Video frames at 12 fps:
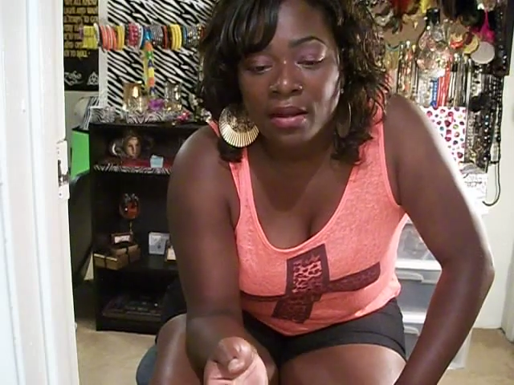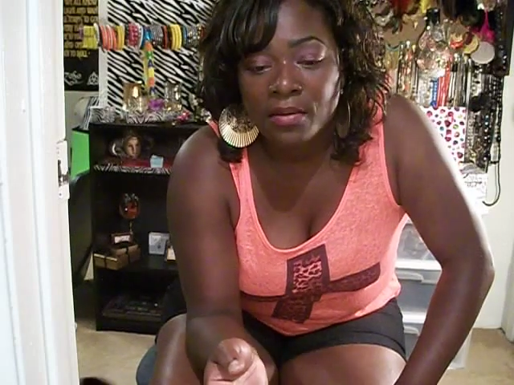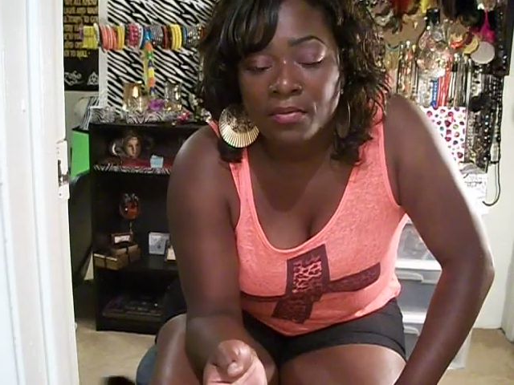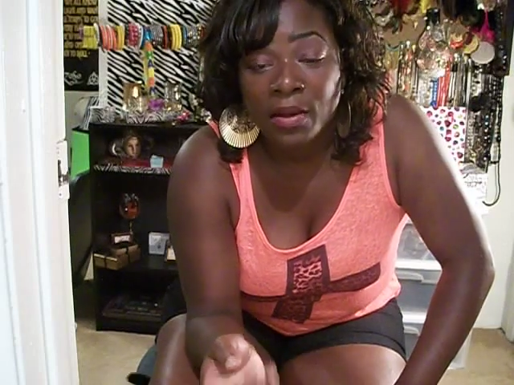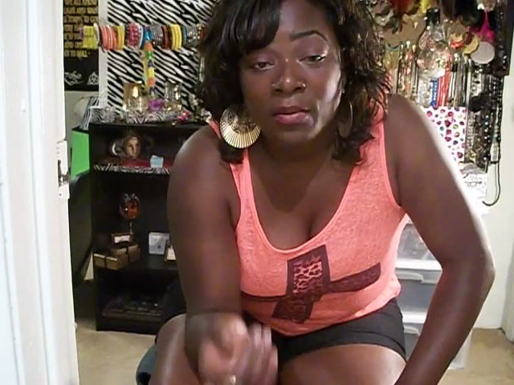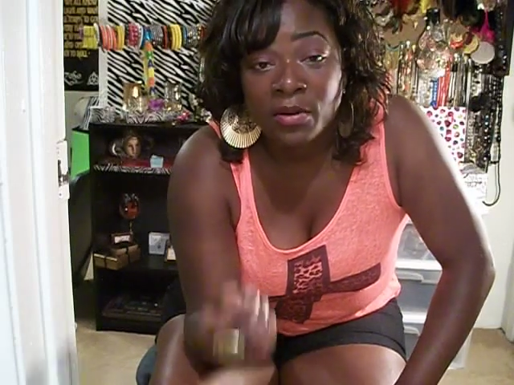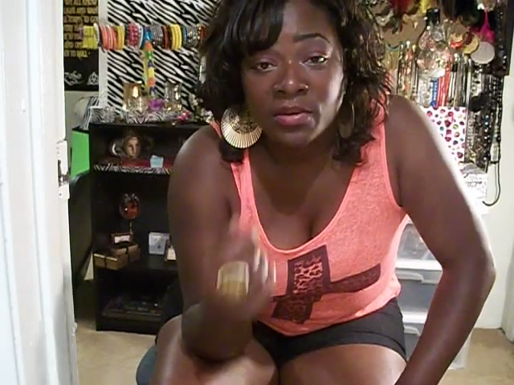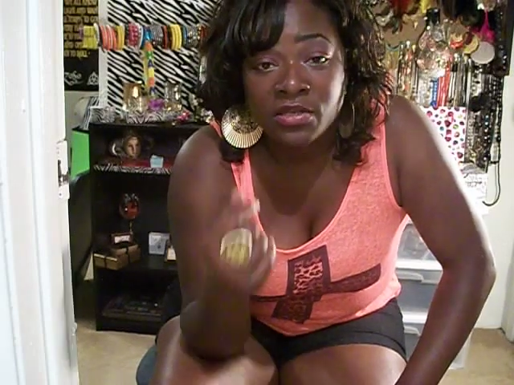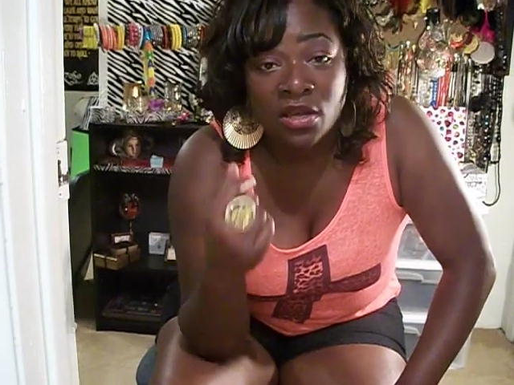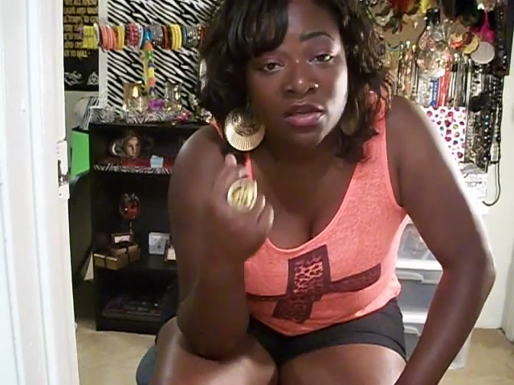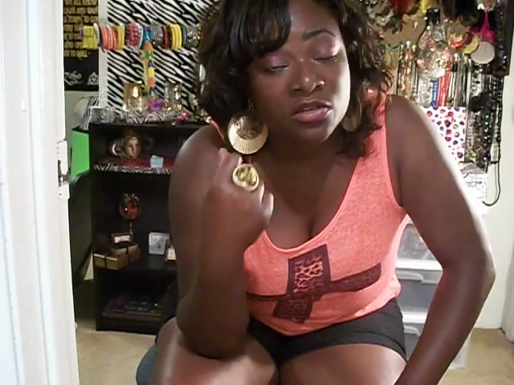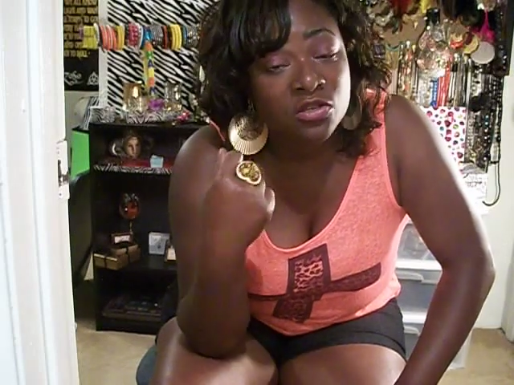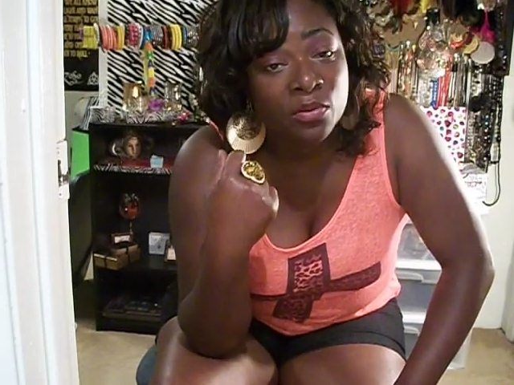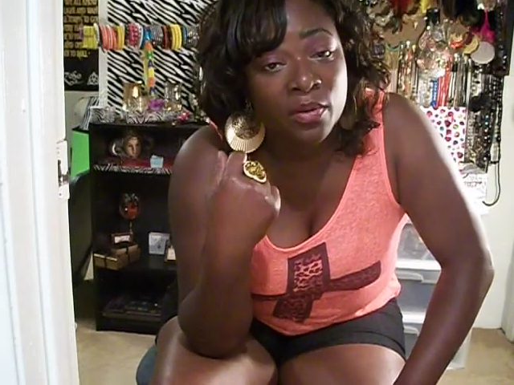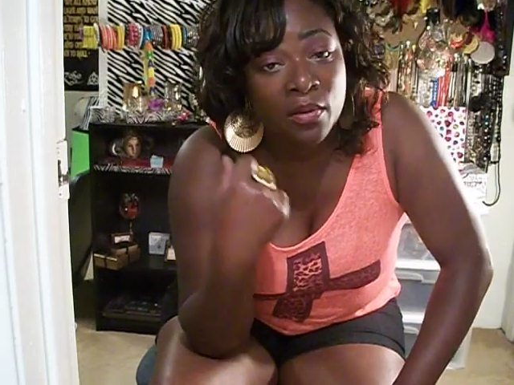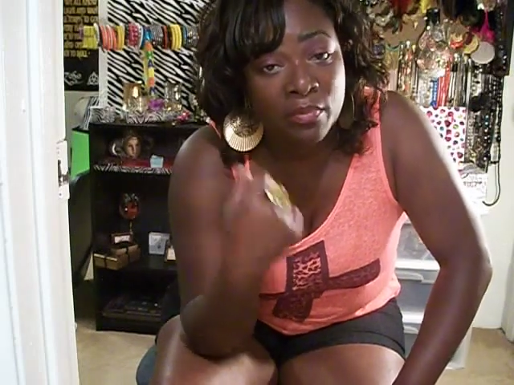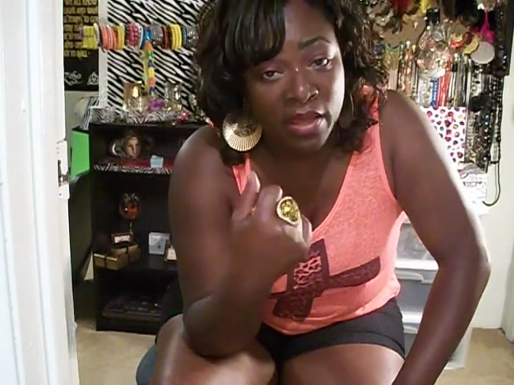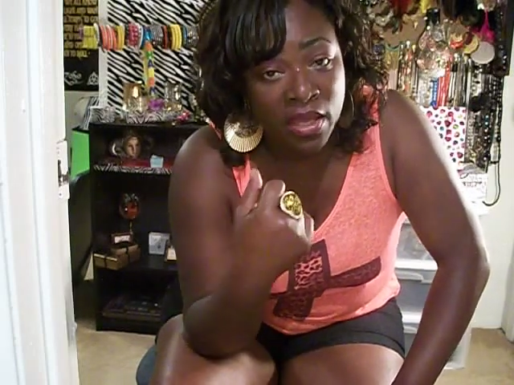I'm going to be talking to you
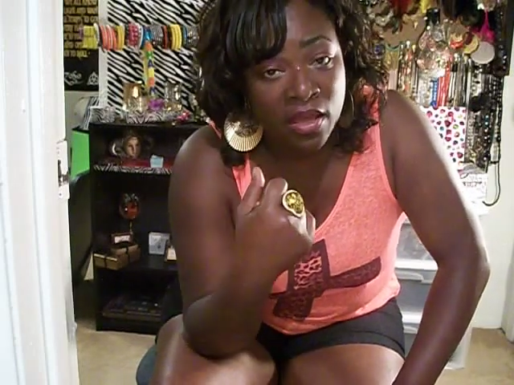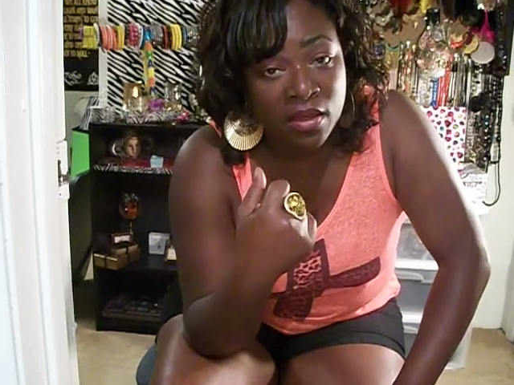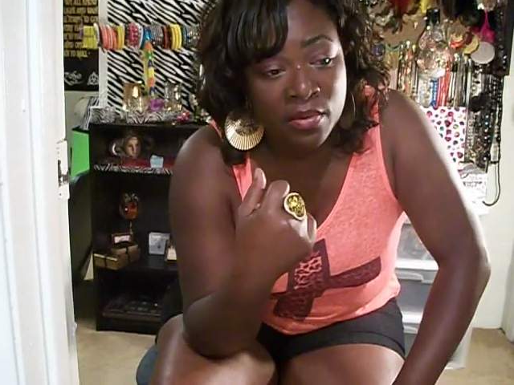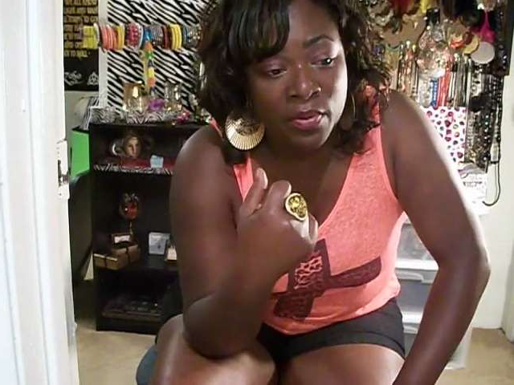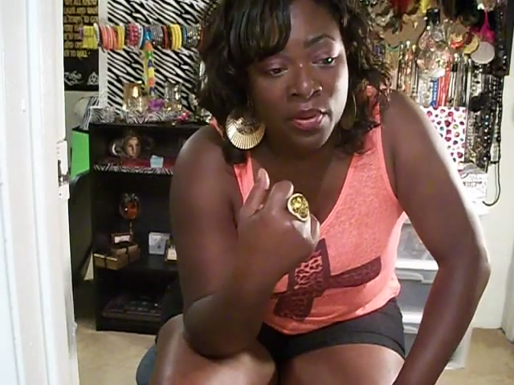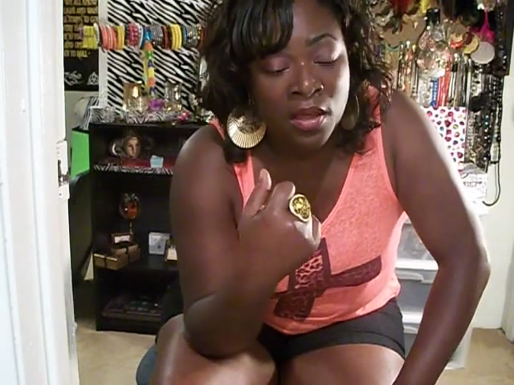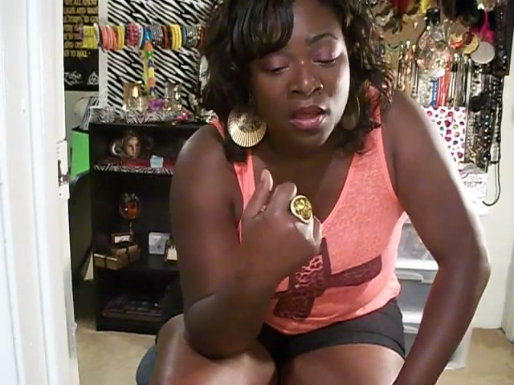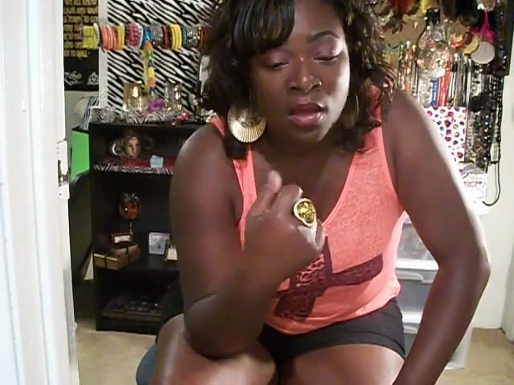about makeup.